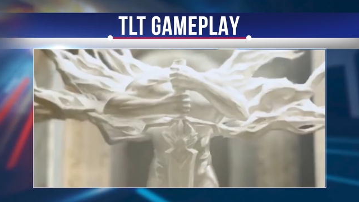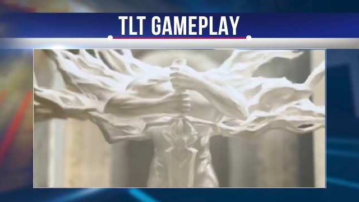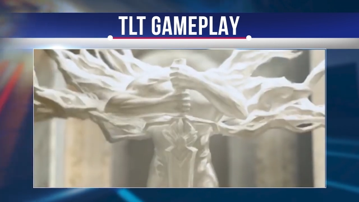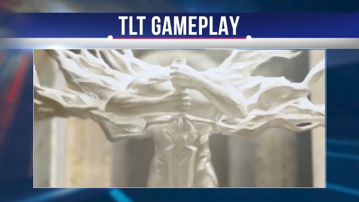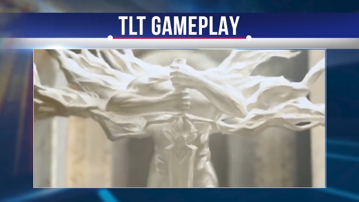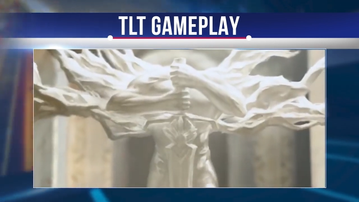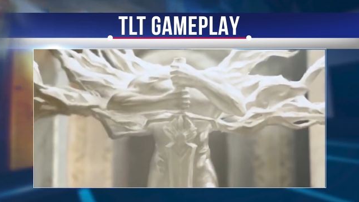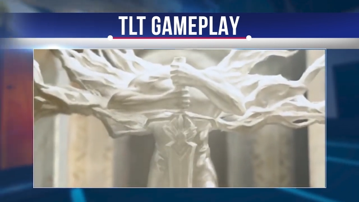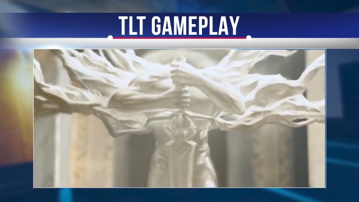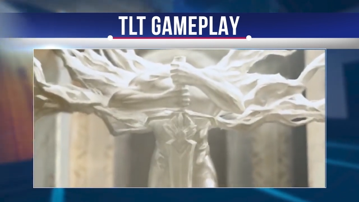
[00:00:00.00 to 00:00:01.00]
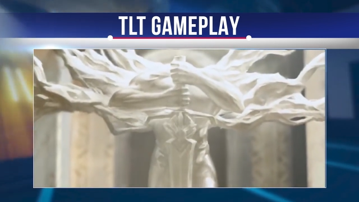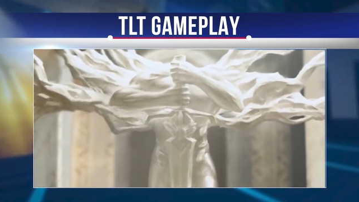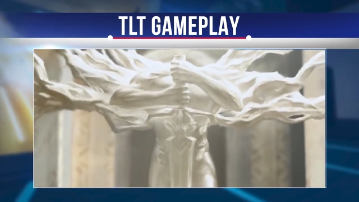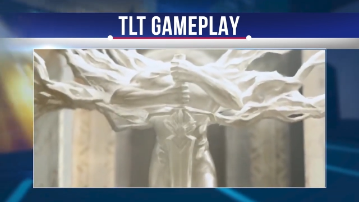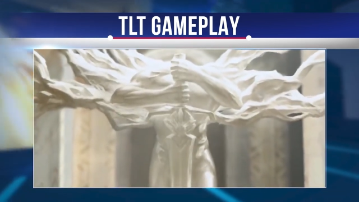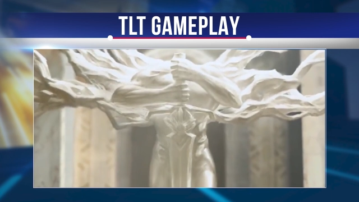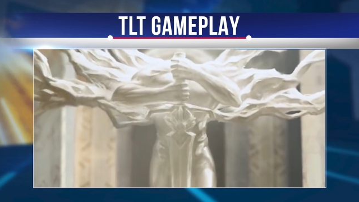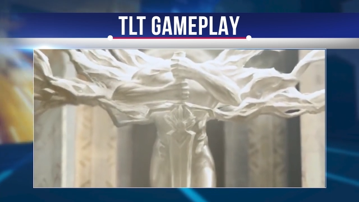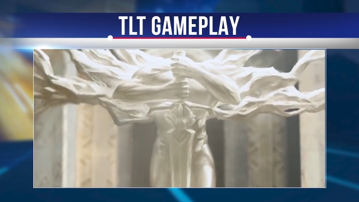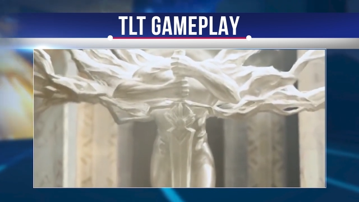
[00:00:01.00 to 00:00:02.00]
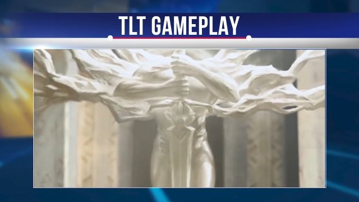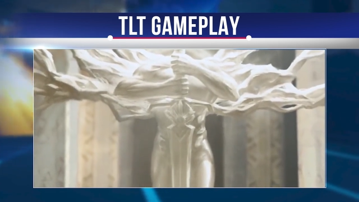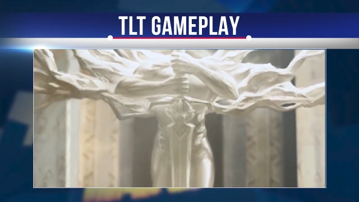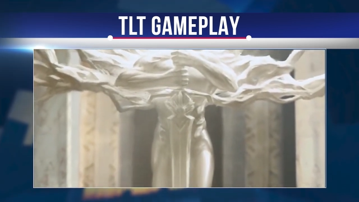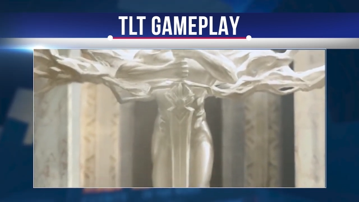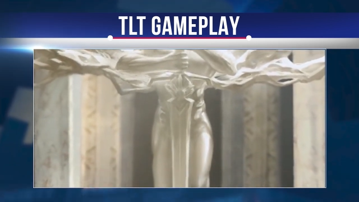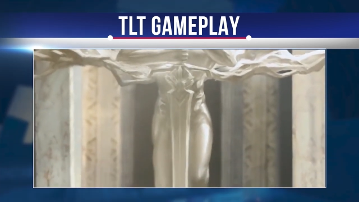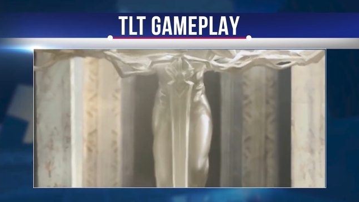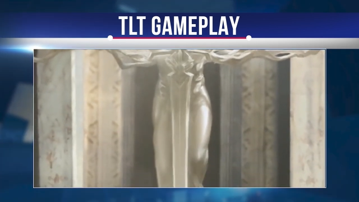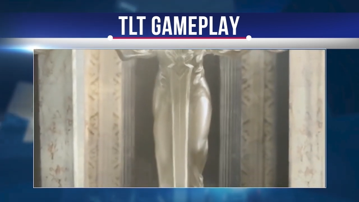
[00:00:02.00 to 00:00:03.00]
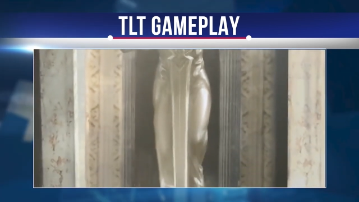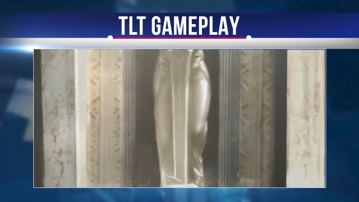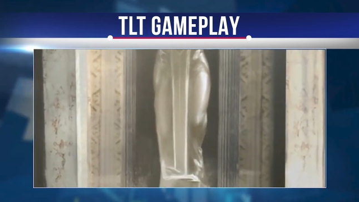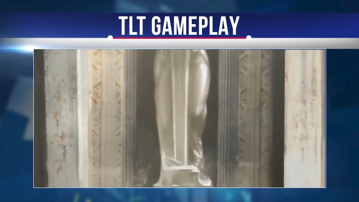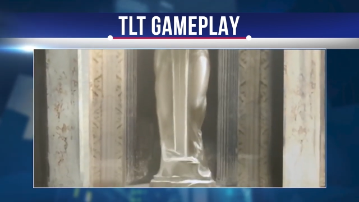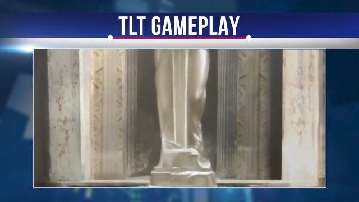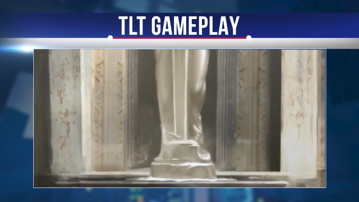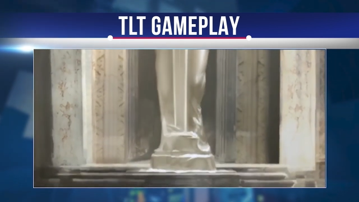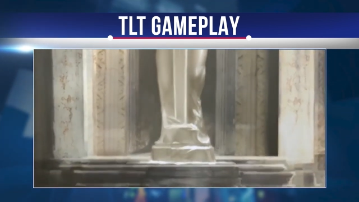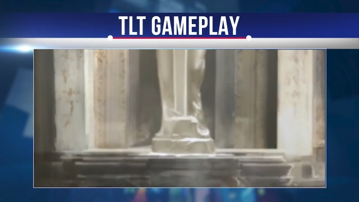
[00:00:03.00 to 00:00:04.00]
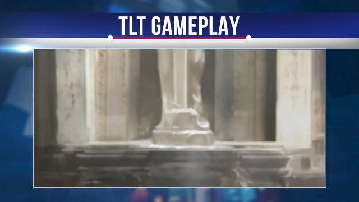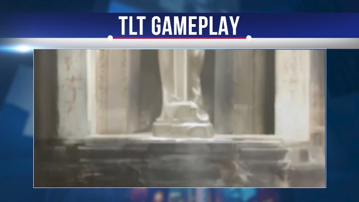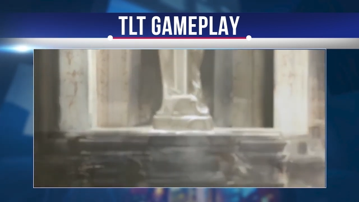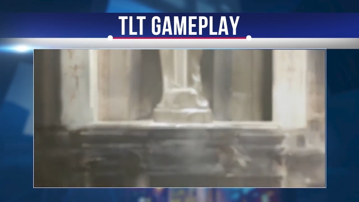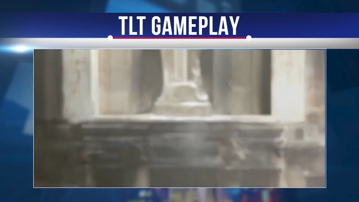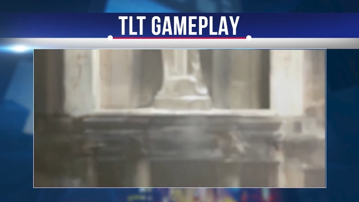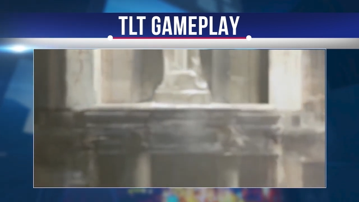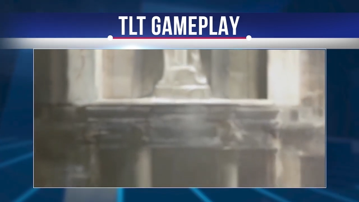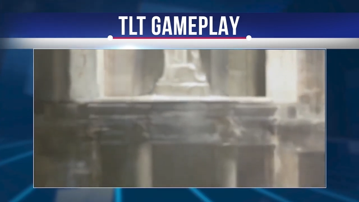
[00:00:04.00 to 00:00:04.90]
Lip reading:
No face is visible, so there are no lips to read.